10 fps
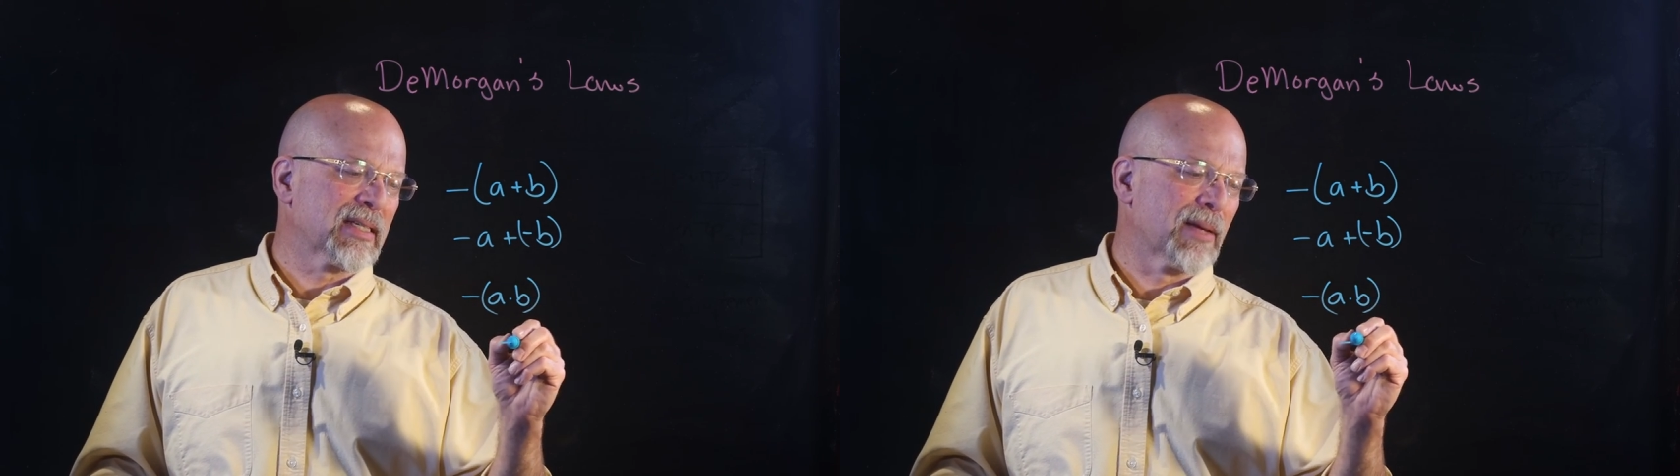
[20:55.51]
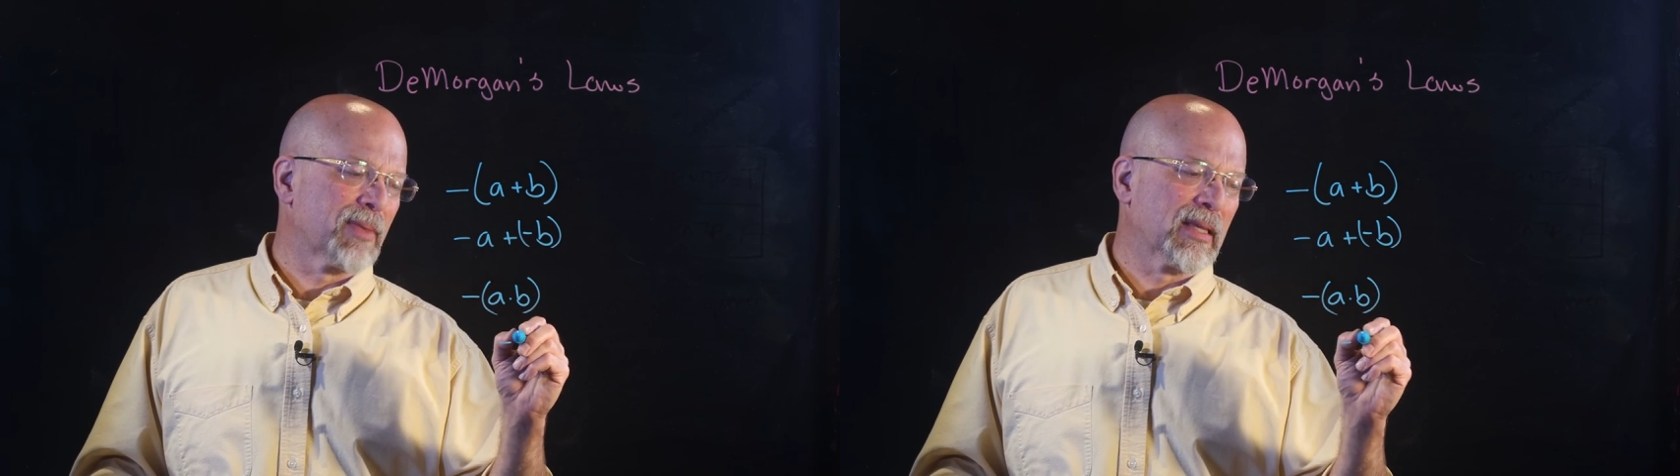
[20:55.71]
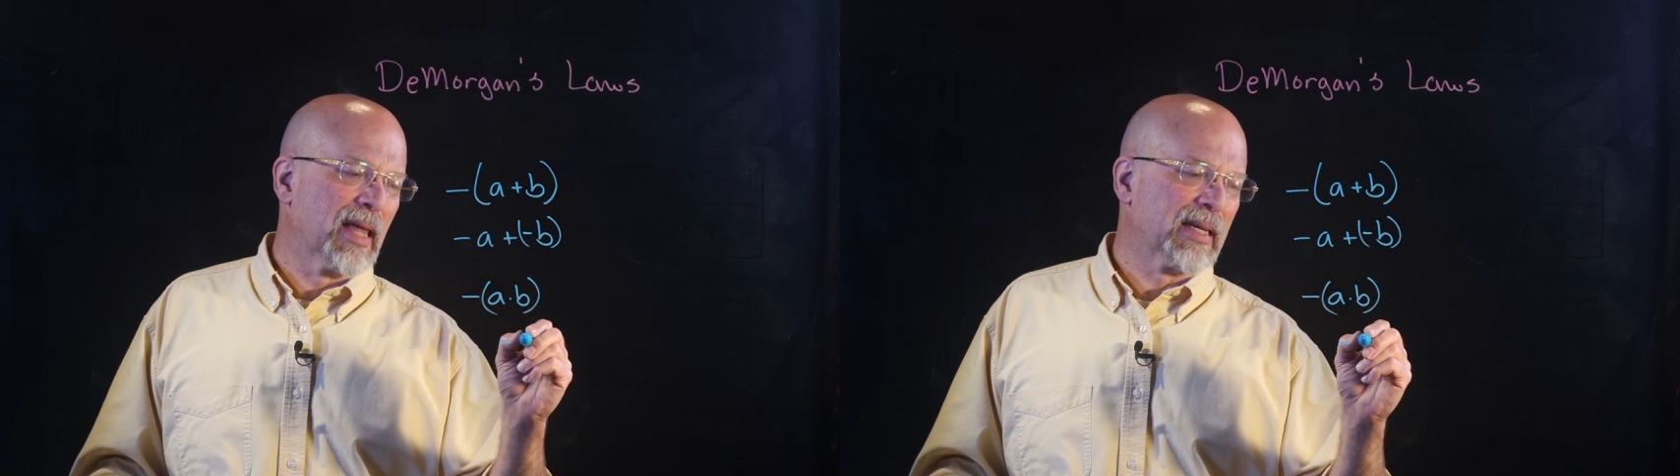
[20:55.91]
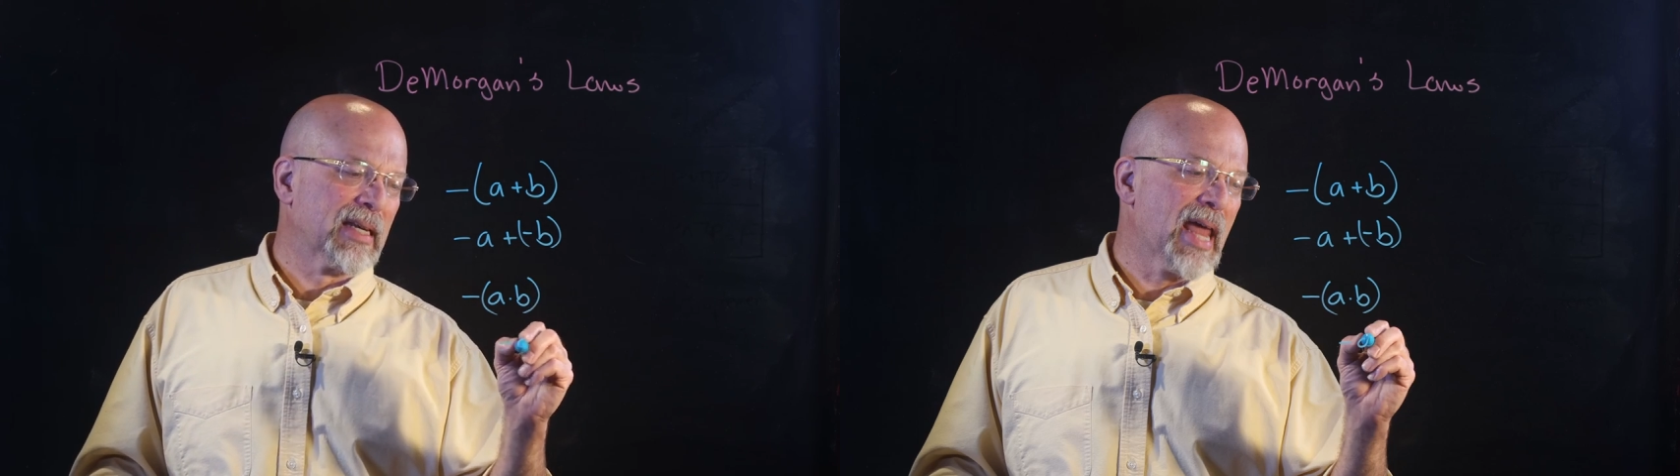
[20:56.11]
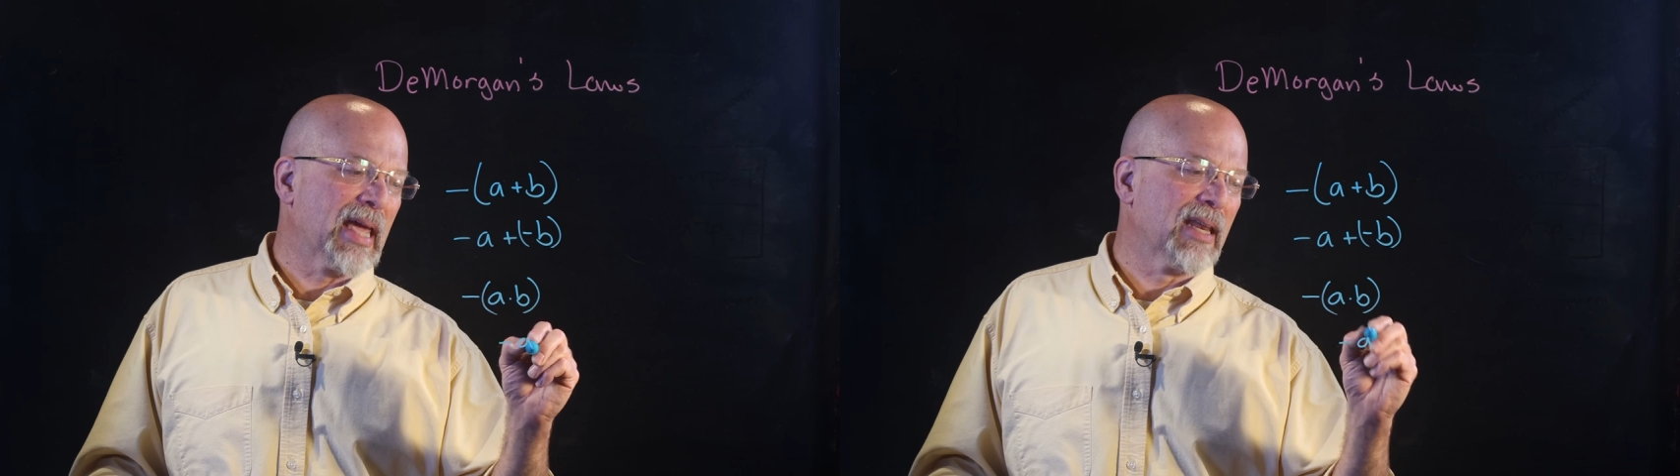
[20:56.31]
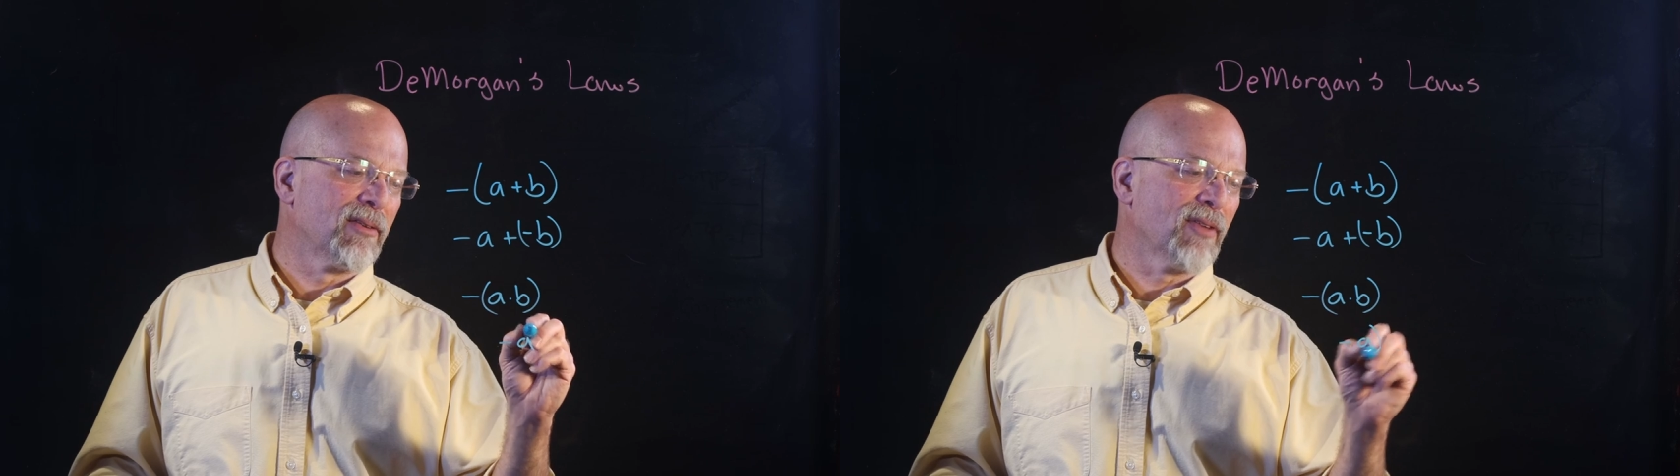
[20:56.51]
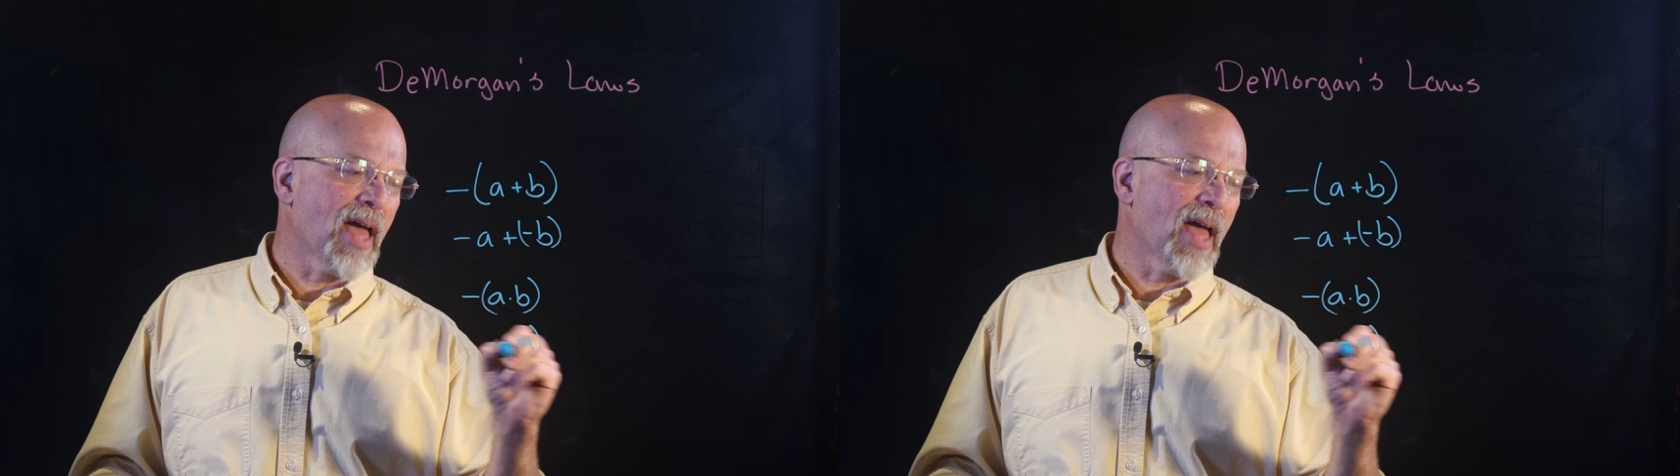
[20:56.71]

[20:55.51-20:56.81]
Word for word: something like negative